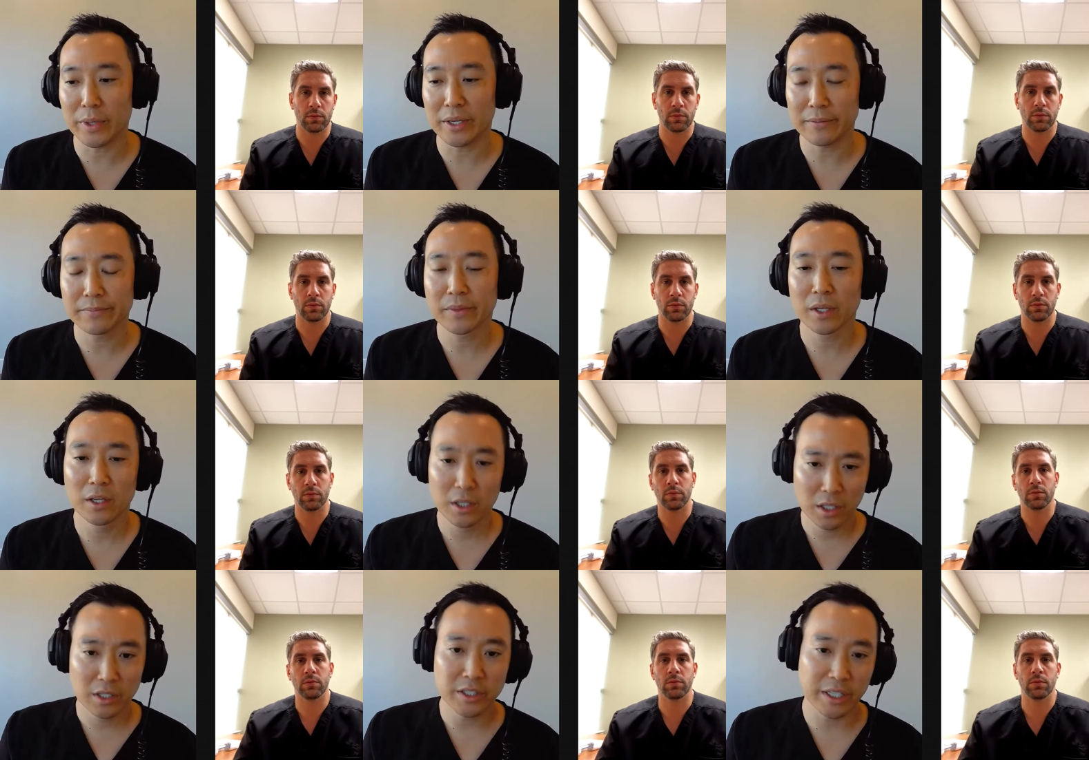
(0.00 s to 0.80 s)
Speaker 1: But
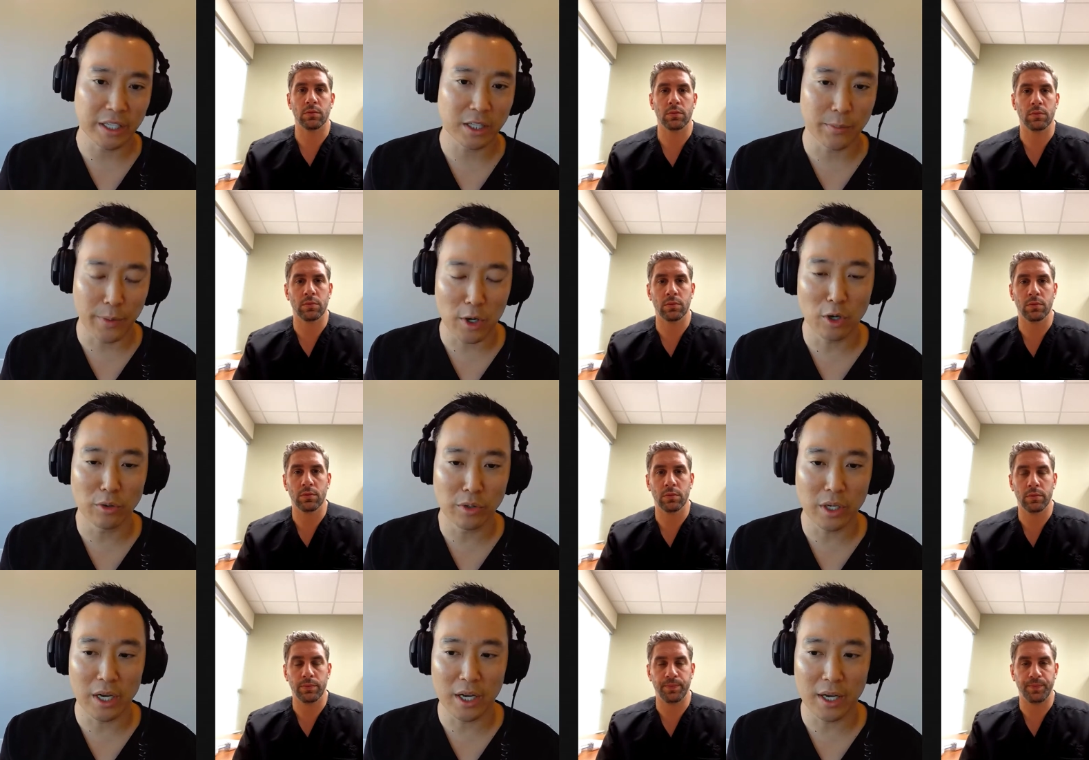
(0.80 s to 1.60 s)
to get the
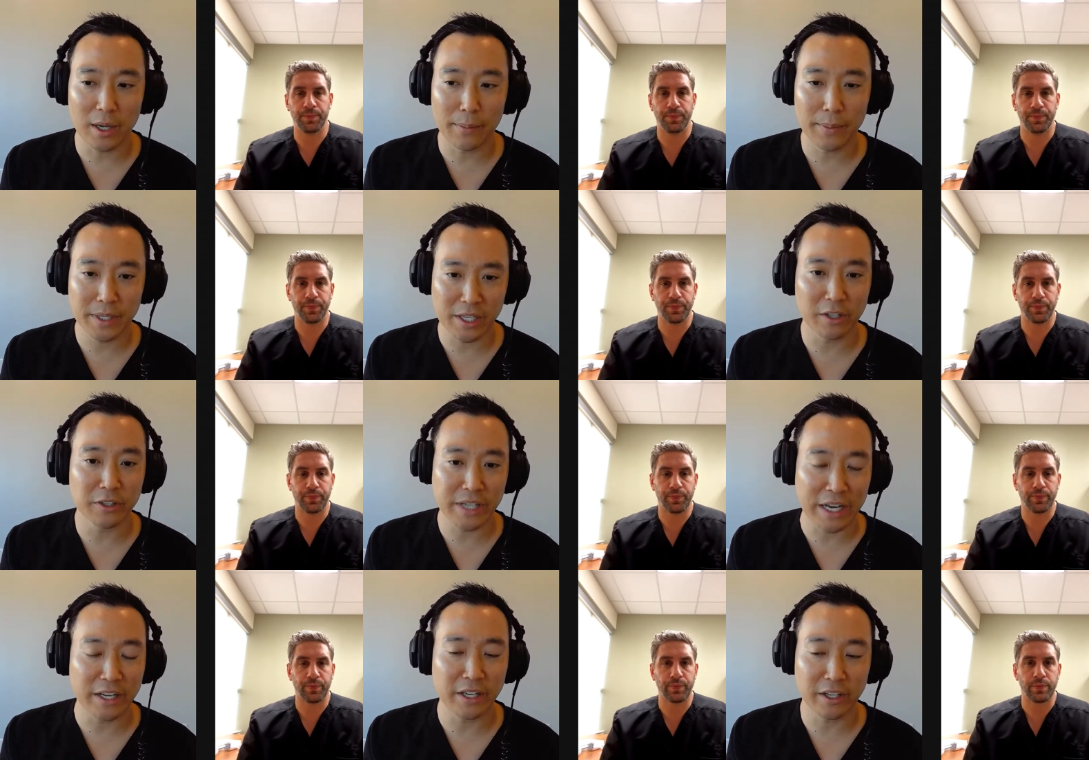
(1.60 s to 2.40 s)
bone uh, patellar
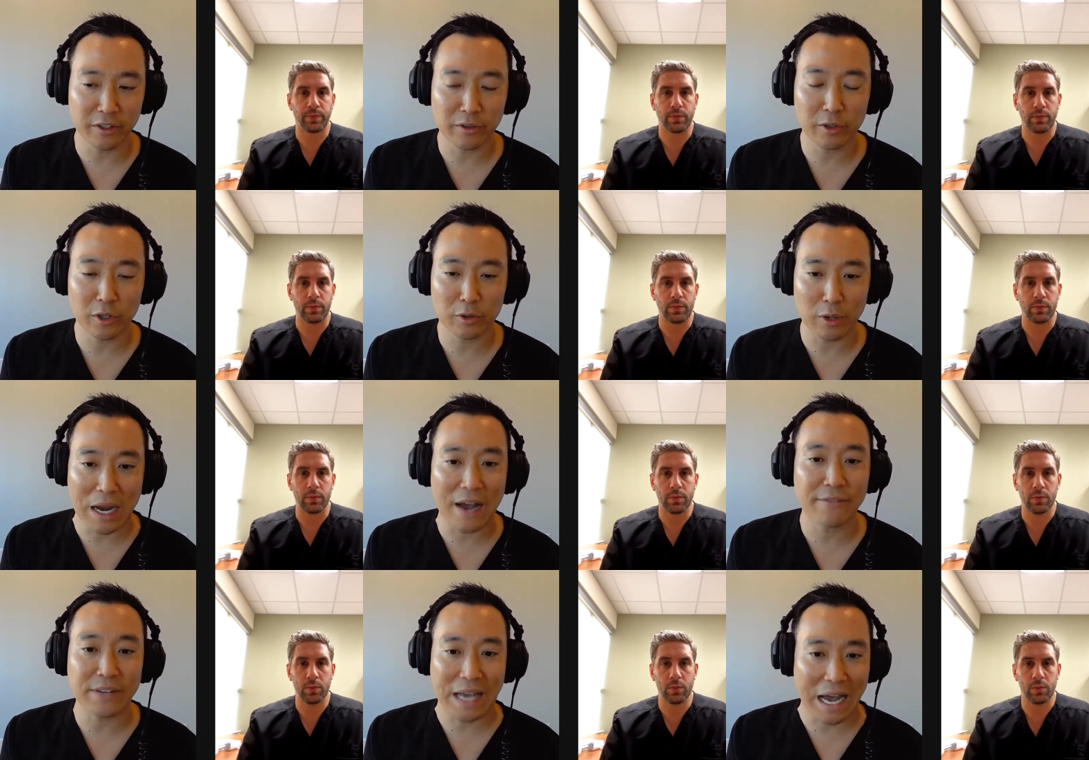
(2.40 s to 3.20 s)
tendon
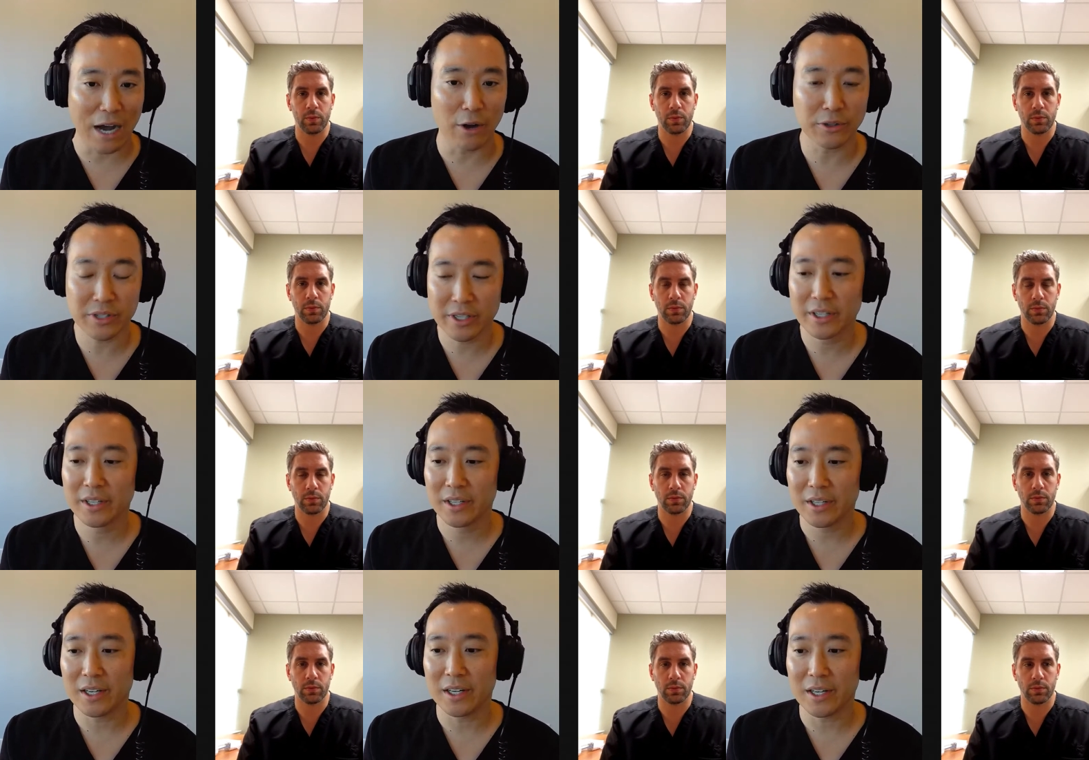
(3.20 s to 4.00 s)
graft out
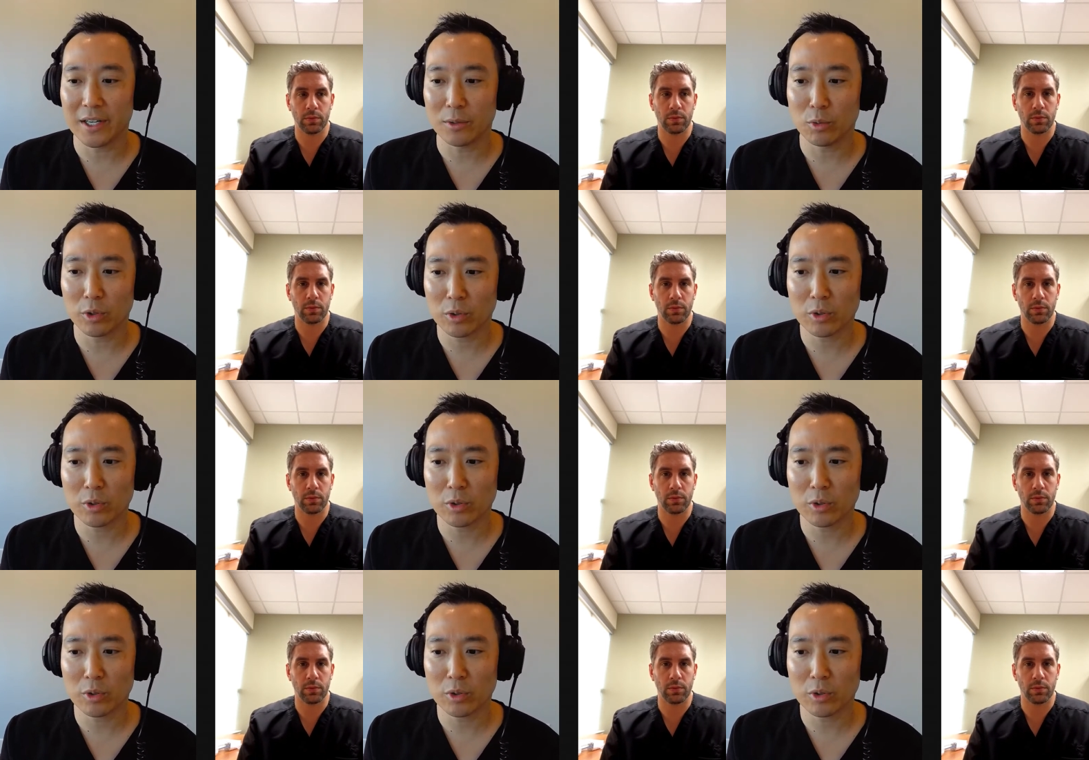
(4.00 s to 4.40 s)
uh, will